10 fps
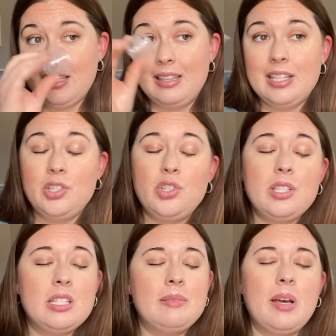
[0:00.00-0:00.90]
This
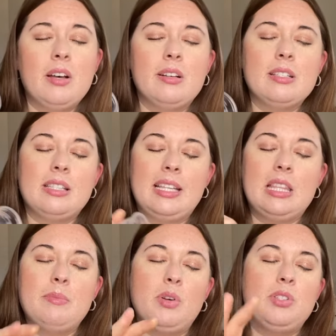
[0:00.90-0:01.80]
just smells like the
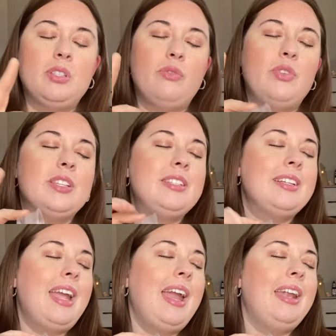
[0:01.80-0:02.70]
most
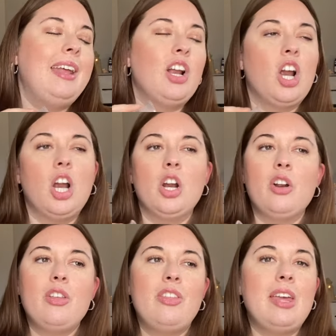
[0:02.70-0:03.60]
sophisticated,
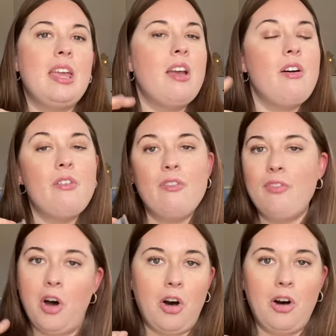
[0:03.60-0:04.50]
earthy
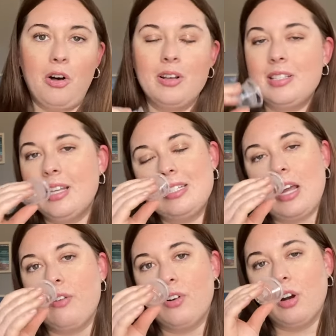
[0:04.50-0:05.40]
fall scent
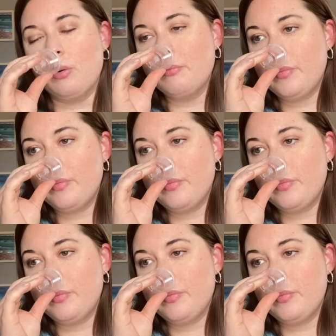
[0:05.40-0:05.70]
ever.